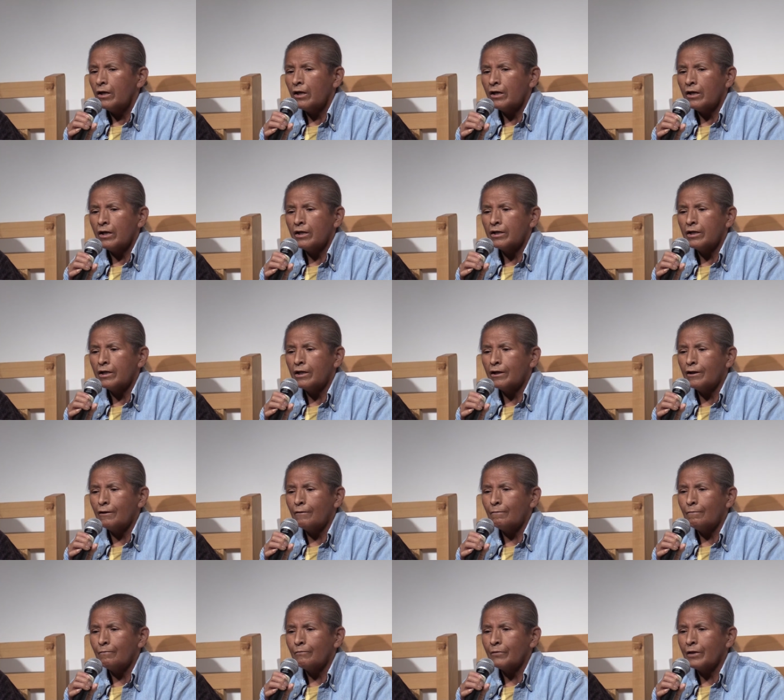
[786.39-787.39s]
And
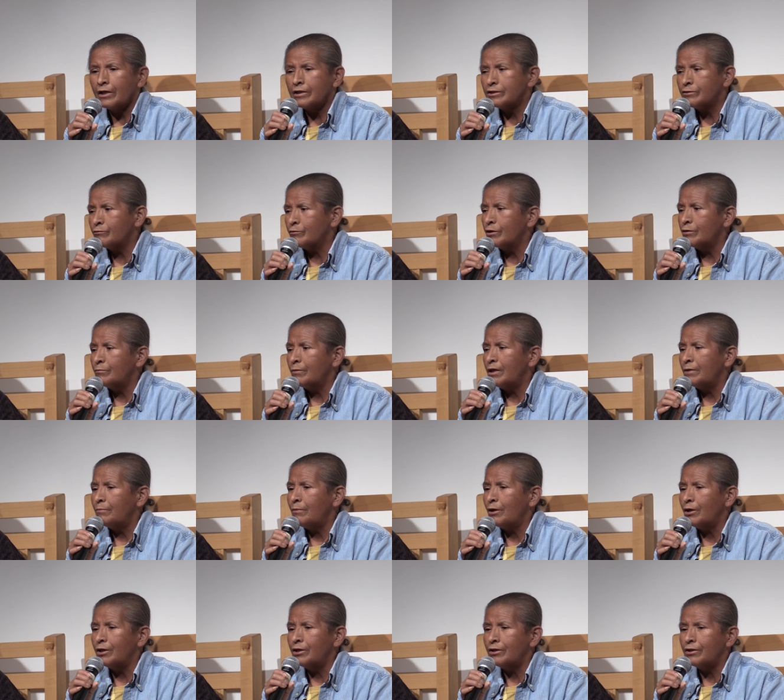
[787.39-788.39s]
um, that's where my
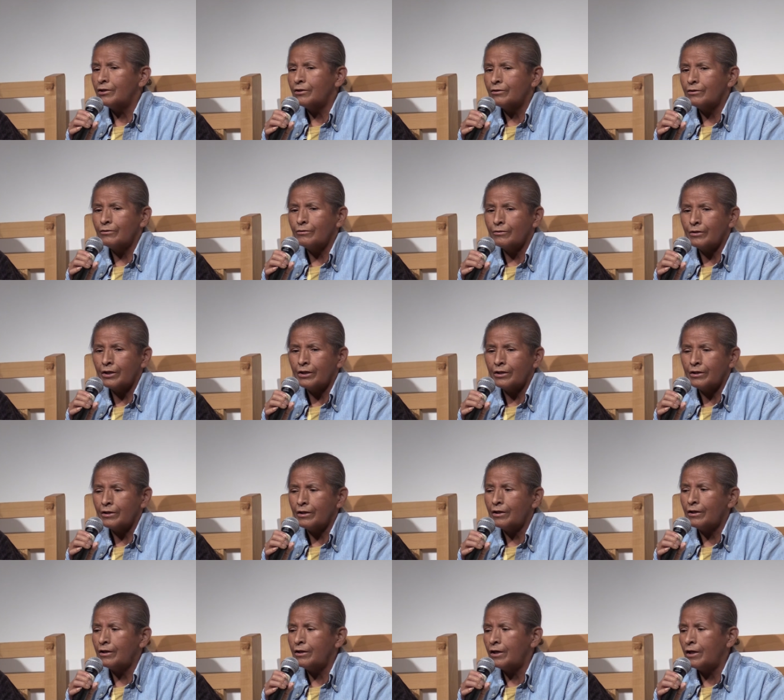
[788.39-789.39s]
partner, who
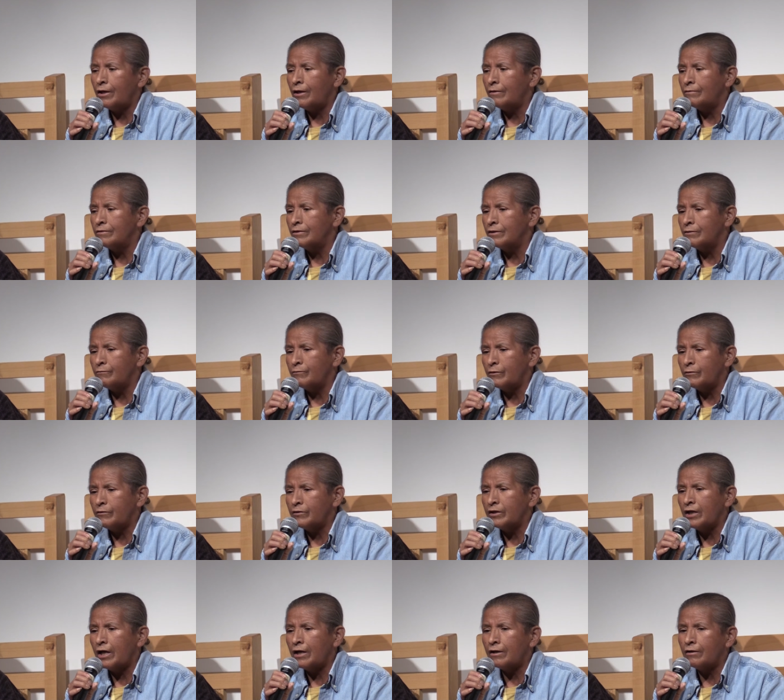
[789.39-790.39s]
I, I have, live
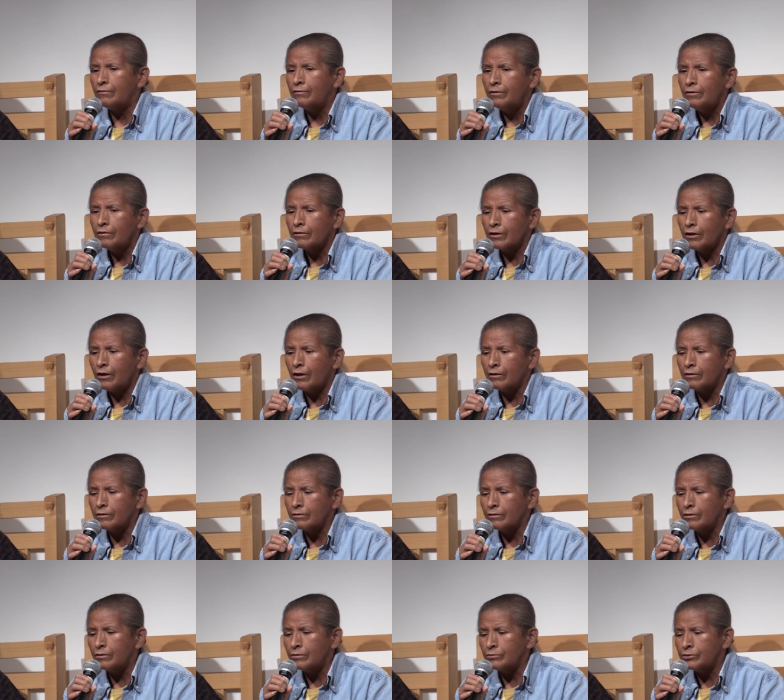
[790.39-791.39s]
with now,
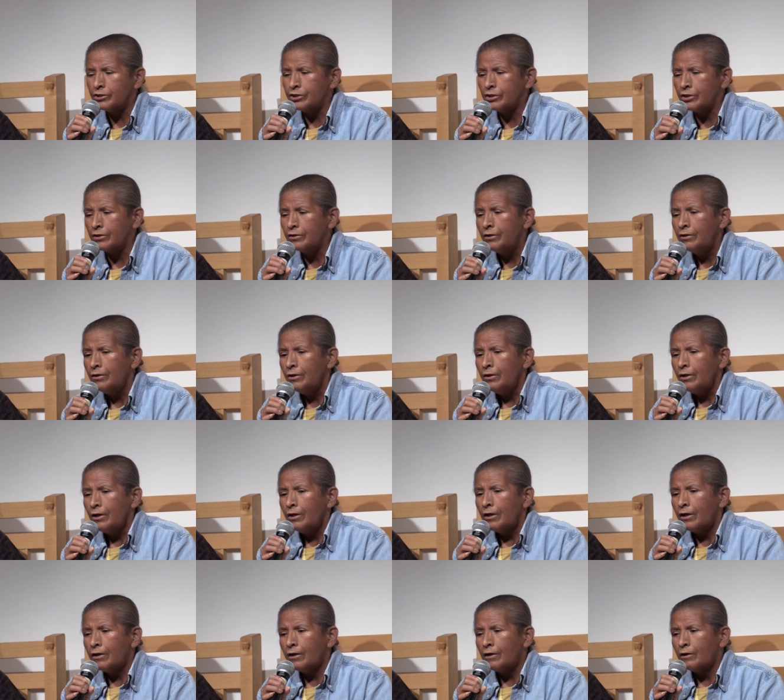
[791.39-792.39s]
Carl Concha,
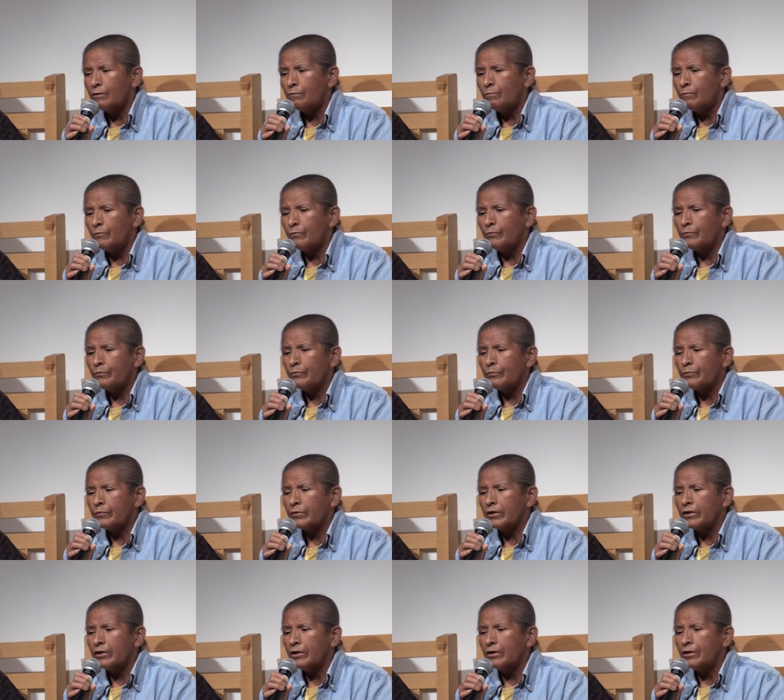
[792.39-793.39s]
um,
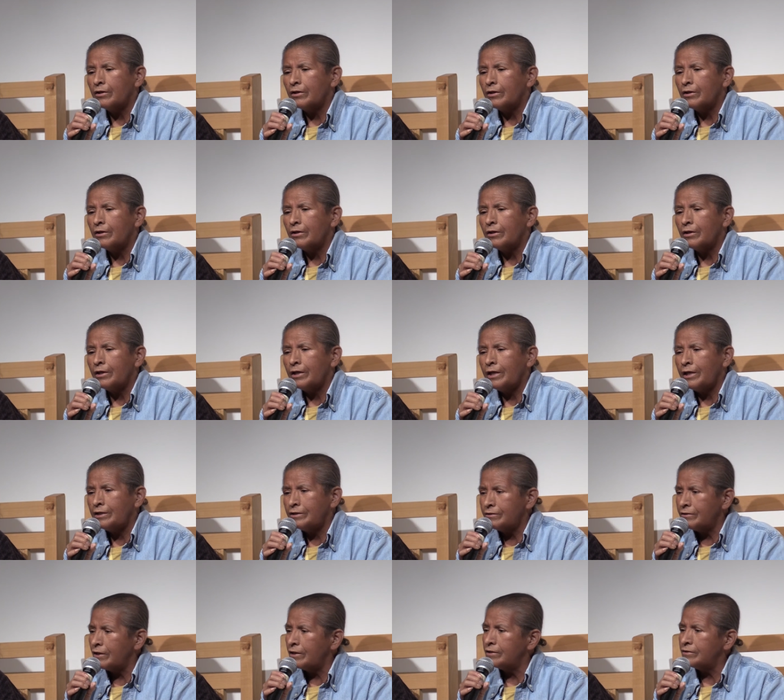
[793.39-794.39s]

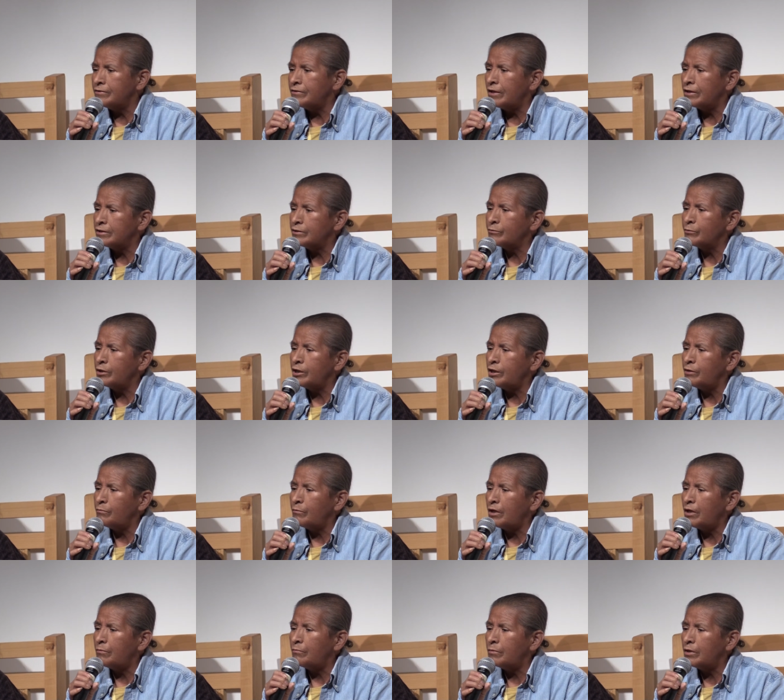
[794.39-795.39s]
he says that's when he
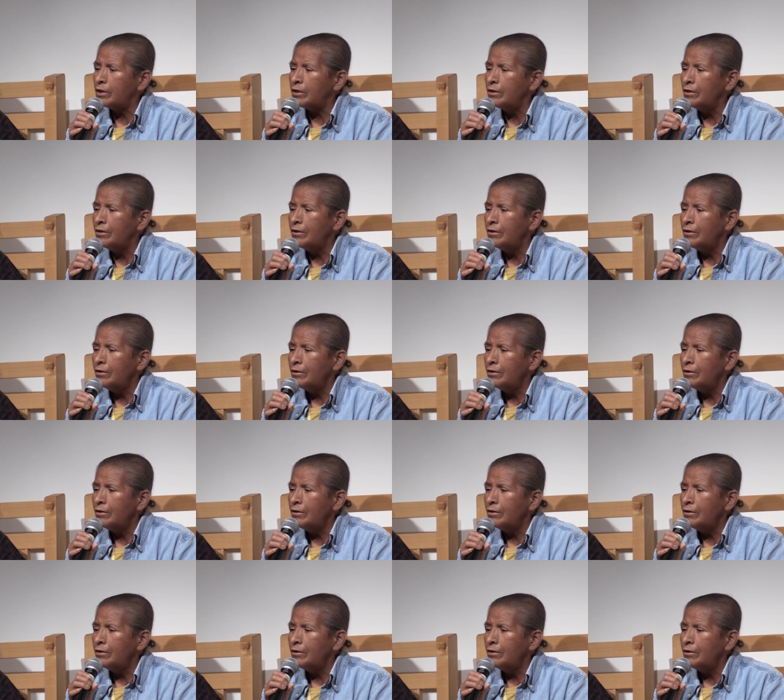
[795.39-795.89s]
met me.